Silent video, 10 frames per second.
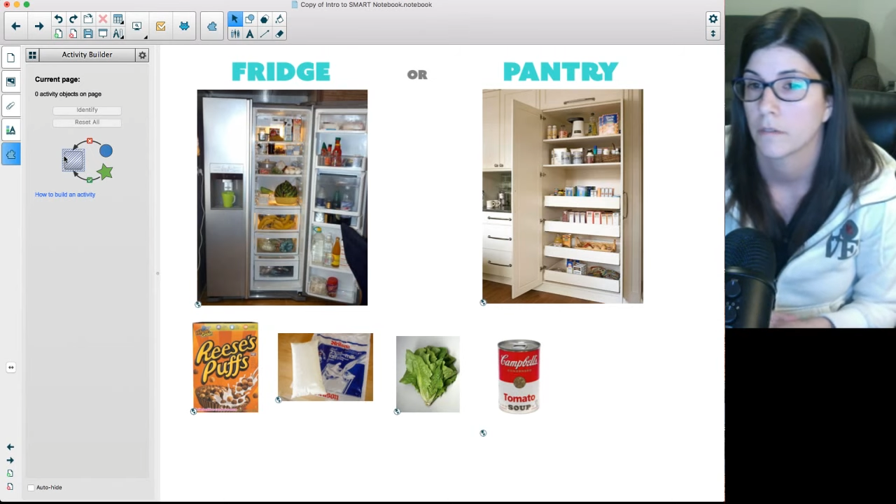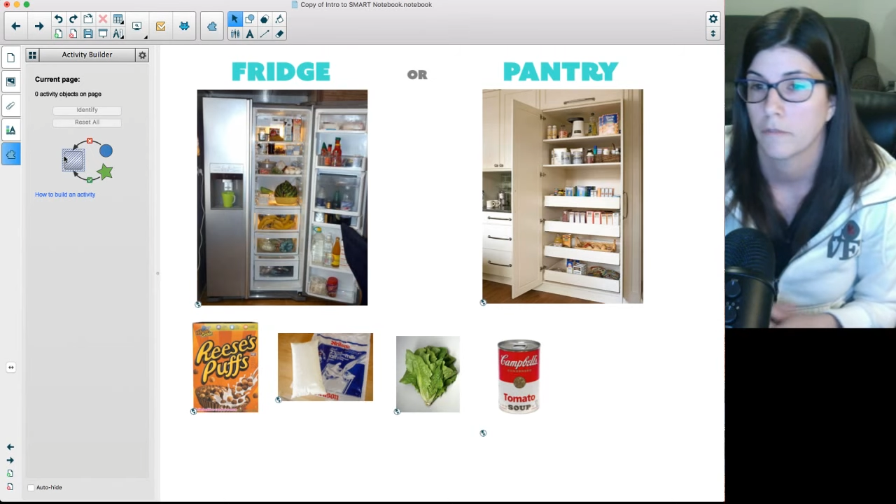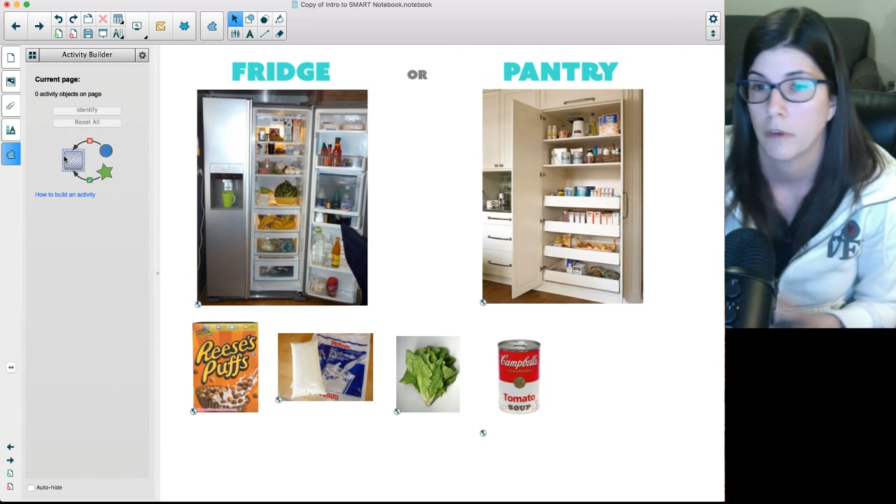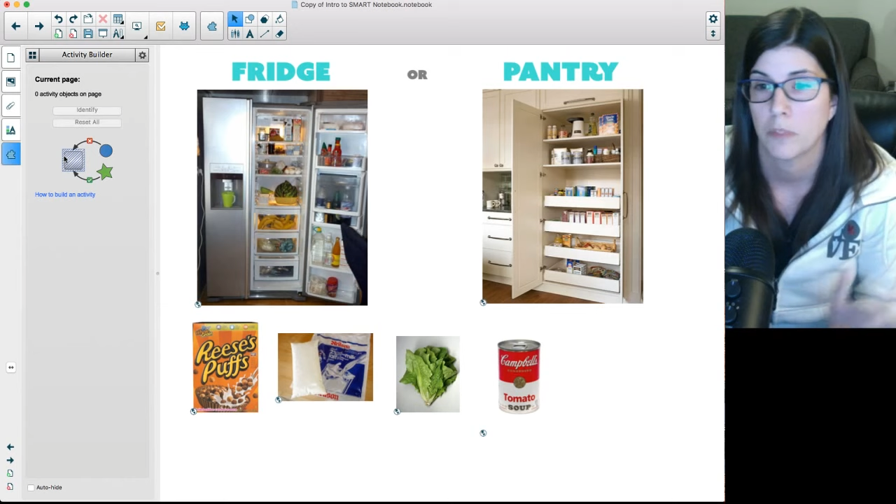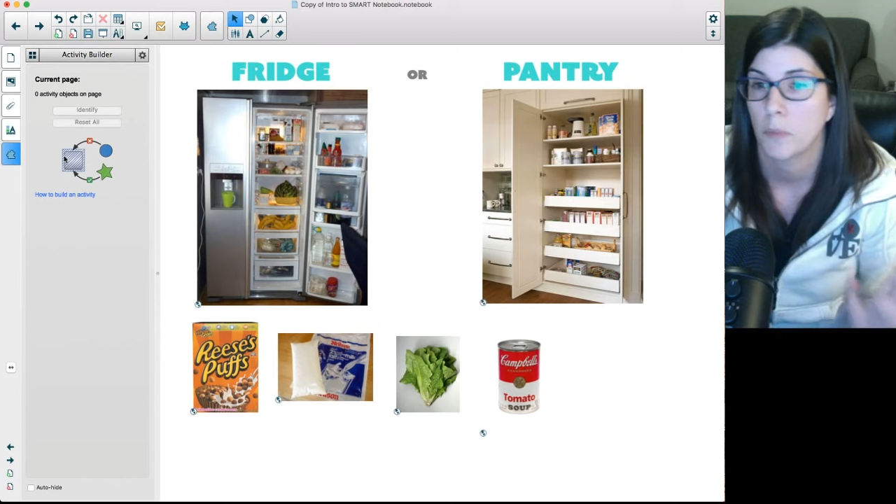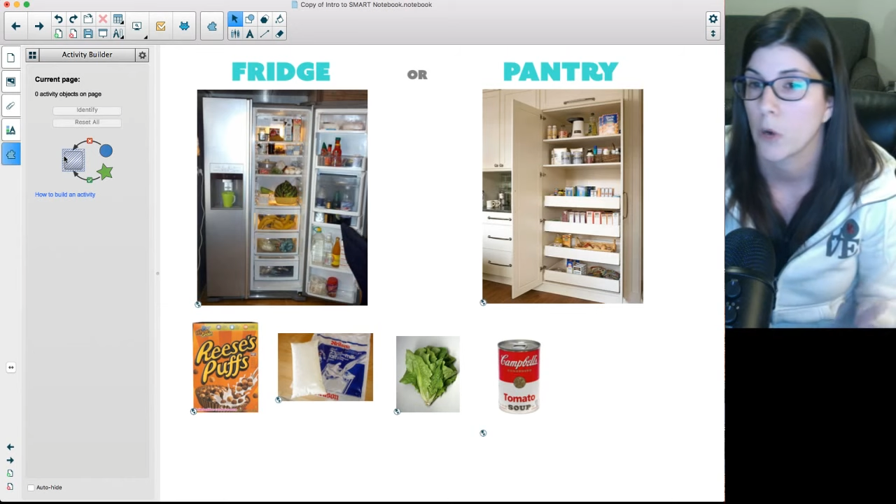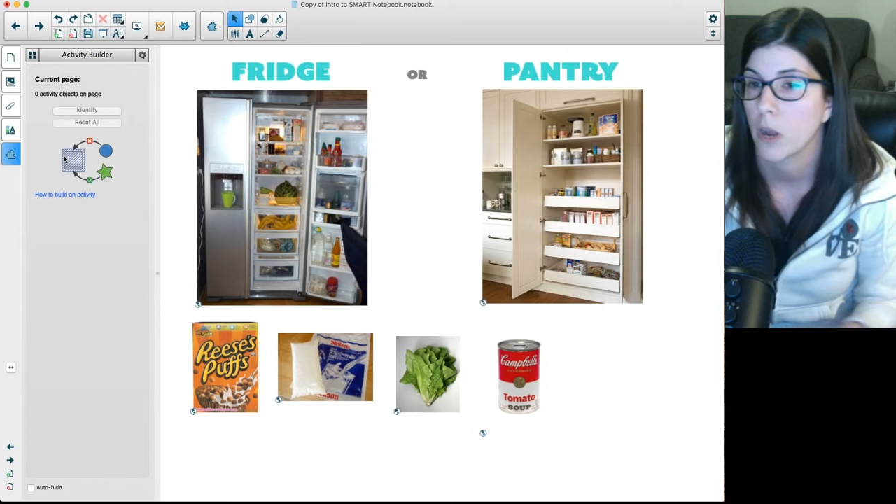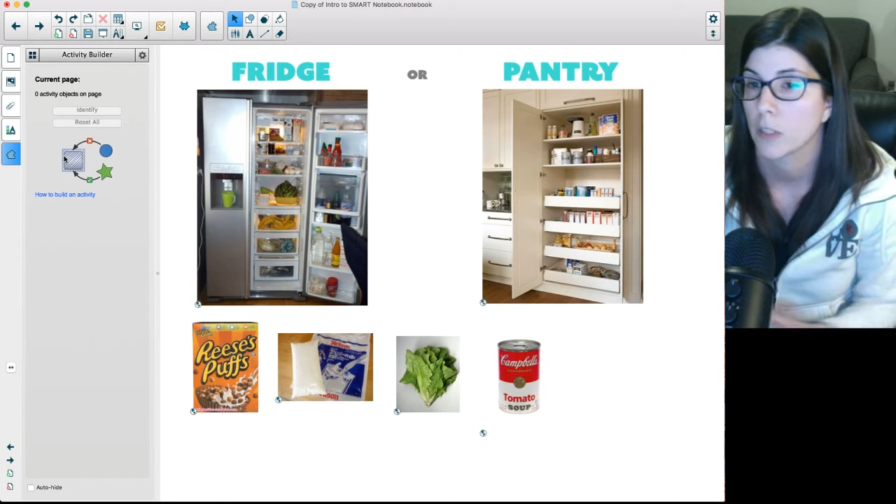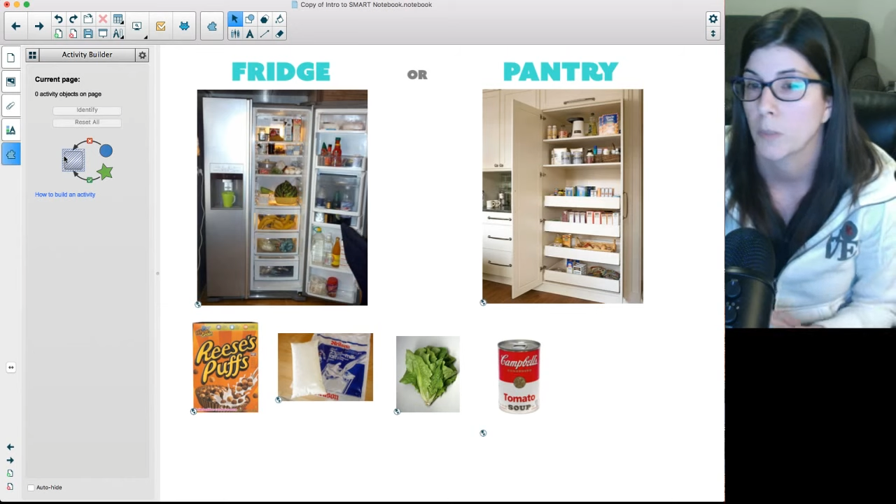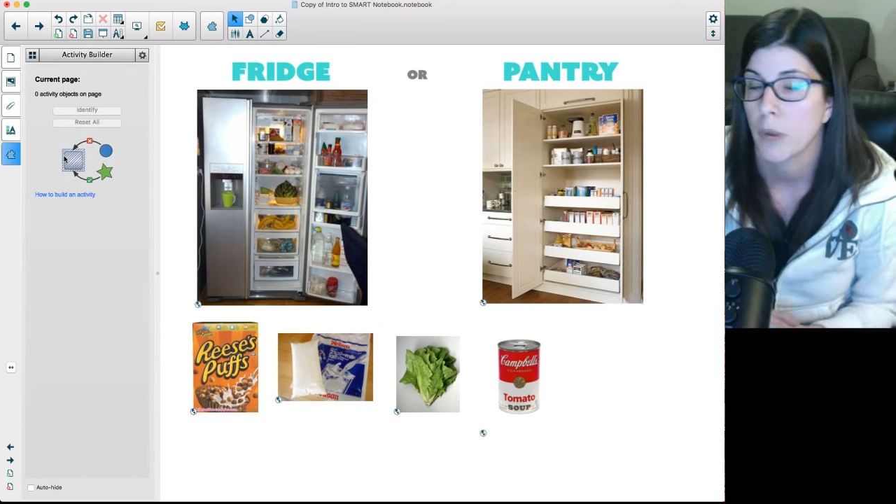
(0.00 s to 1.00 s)
from somewhere
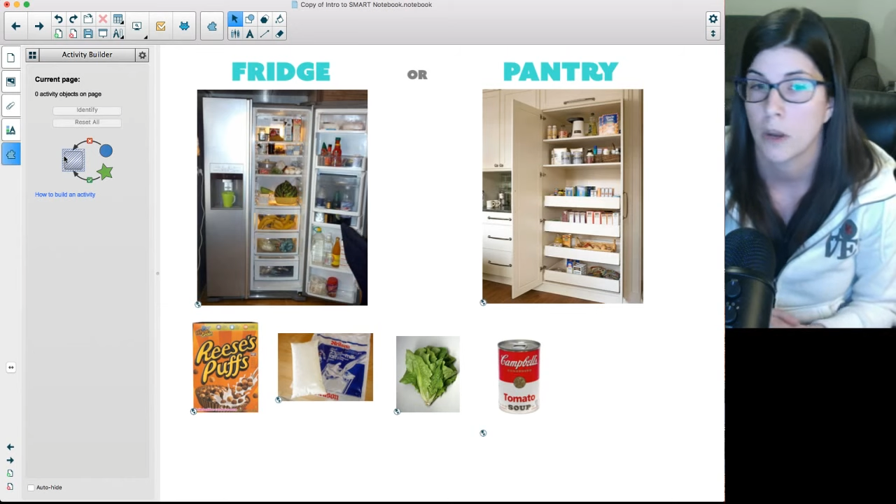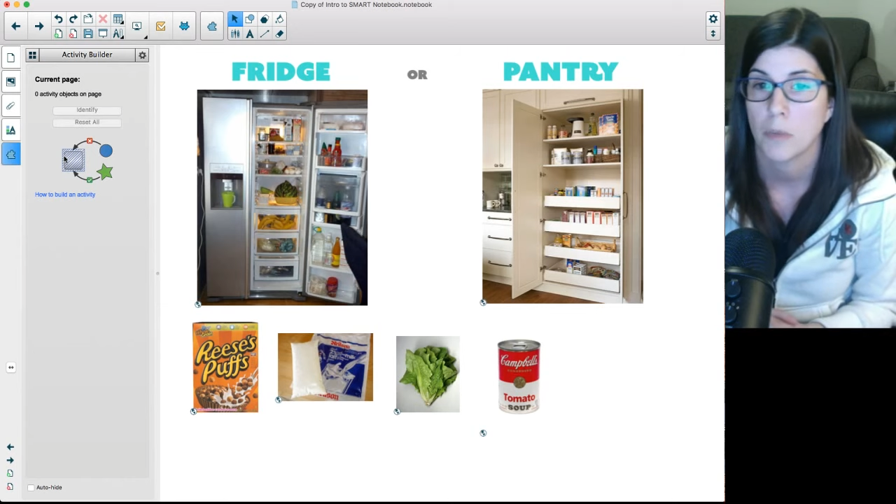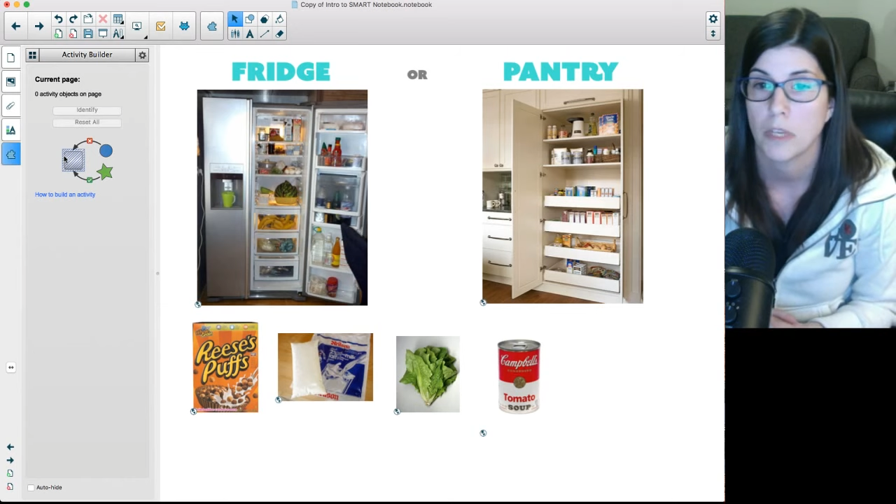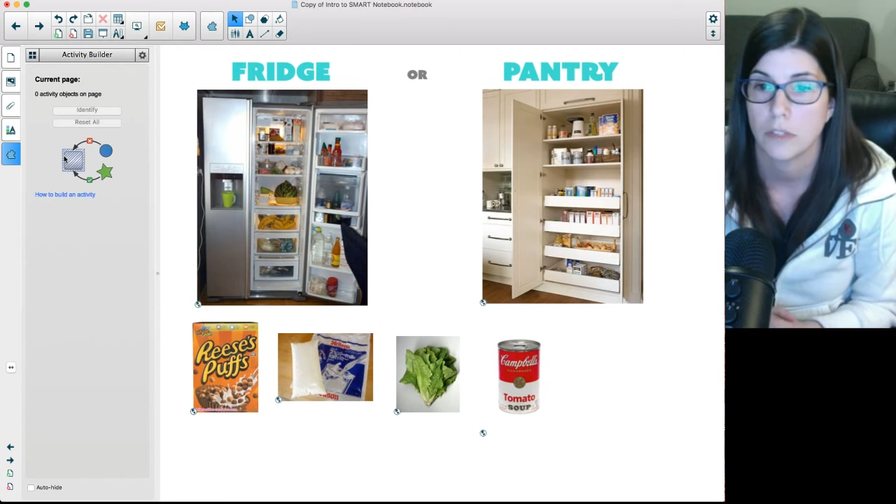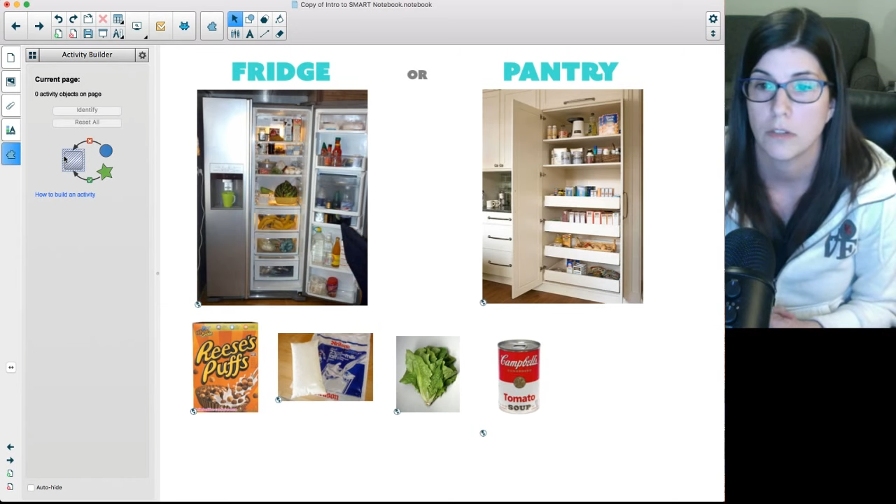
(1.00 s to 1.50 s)
else, by all means,